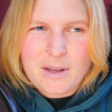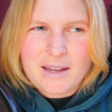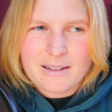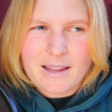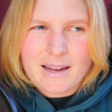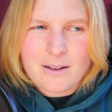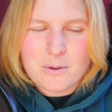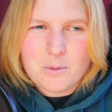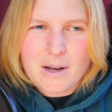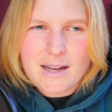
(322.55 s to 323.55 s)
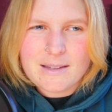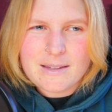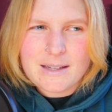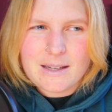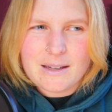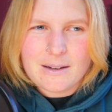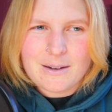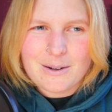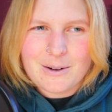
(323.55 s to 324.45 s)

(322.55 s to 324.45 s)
being like, ooh, I can see